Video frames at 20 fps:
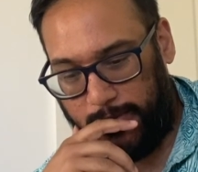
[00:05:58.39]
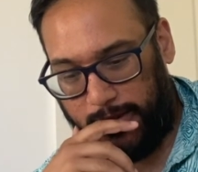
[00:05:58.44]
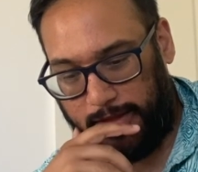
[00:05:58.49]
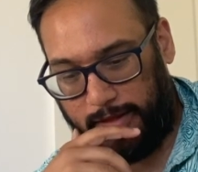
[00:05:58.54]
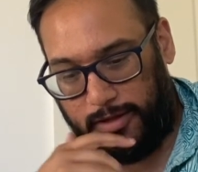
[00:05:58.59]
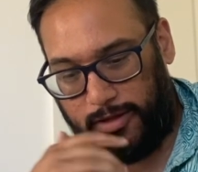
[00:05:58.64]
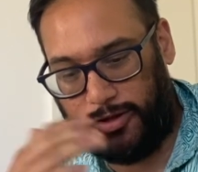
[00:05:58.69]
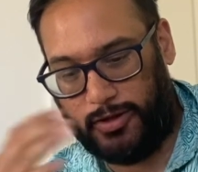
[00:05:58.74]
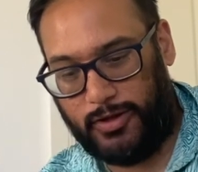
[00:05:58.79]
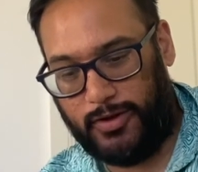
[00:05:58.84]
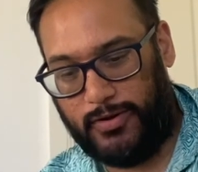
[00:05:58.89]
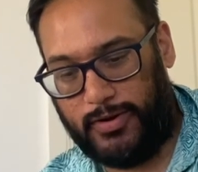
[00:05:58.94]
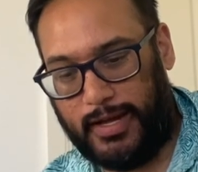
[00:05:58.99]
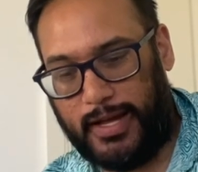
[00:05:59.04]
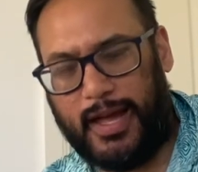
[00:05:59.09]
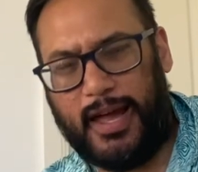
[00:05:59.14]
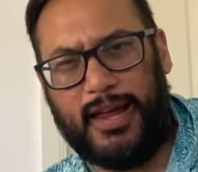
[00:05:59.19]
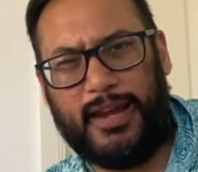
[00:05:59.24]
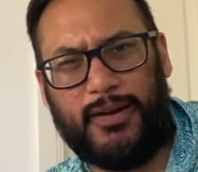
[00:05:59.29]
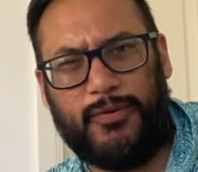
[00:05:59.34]
as a security
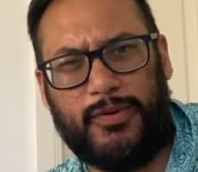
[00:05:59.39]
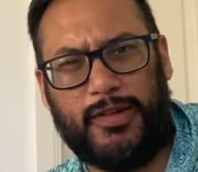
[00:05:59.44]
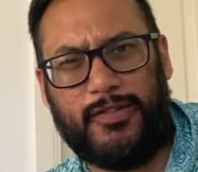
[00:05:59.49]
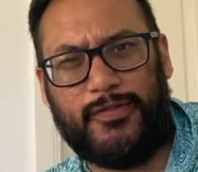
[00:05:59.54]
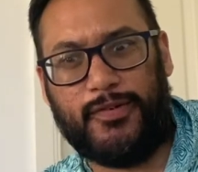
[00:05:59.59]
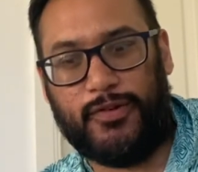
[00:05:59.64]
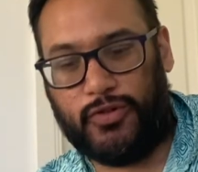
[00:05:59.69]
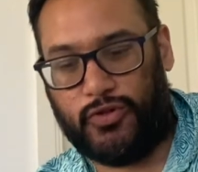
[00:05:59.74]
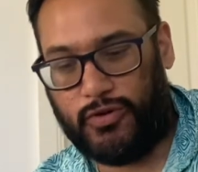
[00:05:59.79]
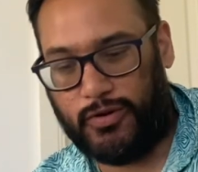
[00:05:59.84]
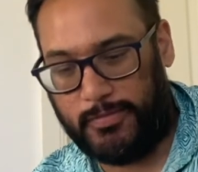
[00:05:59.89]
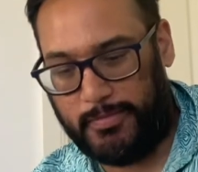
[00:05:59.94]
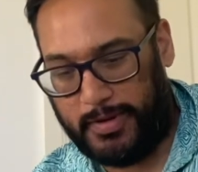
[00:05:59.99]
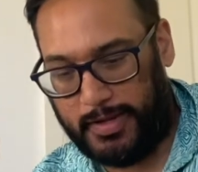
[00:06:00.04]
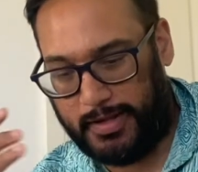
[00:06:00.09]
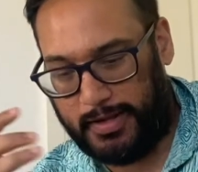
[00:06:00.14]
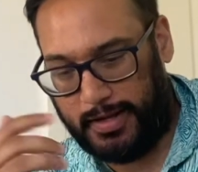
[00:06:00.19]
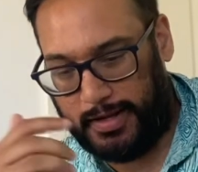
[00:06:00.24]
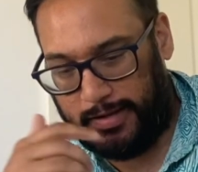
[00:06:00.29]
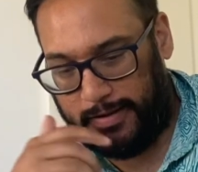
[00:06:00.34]
guard at Westfield shopping
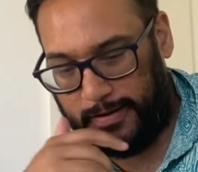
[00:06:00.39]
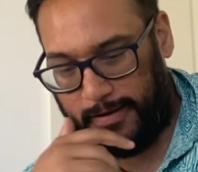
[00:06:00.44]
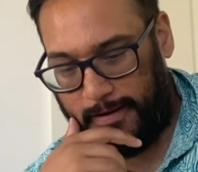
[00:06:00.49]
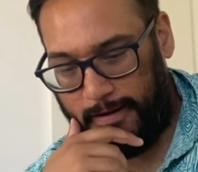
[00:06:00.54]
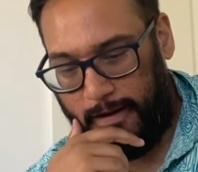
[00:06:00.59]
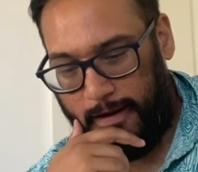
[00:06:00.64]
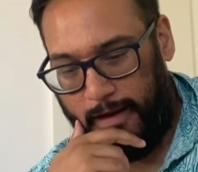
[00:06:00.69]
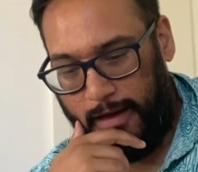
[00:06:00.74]
centre.